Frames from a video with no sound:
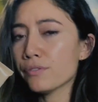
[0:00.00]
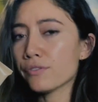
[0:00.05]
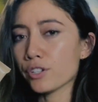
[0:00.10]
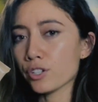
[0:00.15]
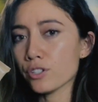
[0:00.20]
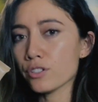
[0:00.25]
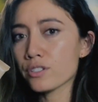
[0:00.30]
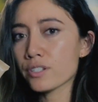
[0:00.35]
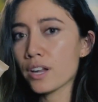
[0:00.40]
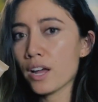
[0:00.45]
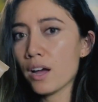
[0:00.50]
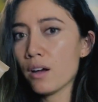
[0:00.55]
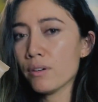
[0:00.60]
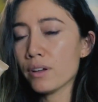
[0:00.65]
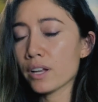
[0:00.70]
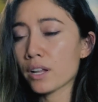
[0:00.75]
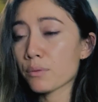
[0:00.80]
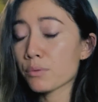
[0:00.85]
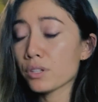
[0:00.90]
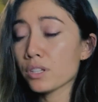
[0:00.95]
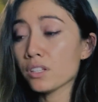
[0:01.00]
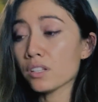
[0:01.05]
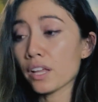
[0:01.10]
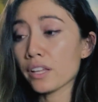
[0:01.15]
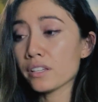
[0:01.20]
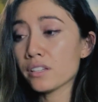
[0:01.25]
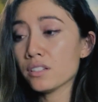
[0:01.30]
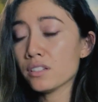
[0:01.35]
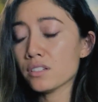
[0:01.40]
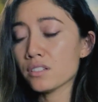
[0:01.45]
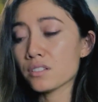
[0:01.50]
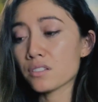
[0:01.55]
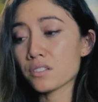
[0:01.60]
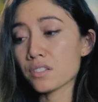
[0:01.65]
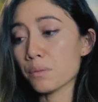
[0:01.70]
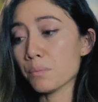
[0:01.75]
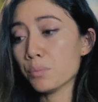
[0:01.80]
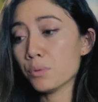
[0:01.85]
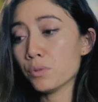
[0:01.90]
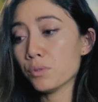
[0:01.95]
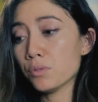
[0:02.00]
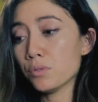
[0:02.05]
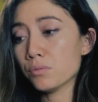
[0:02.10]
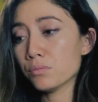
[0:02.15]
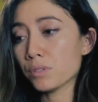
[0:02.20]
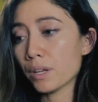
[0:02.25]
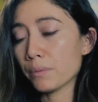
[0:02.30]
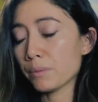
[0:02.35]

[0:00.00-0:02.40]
of years now and I really like it. It's simple.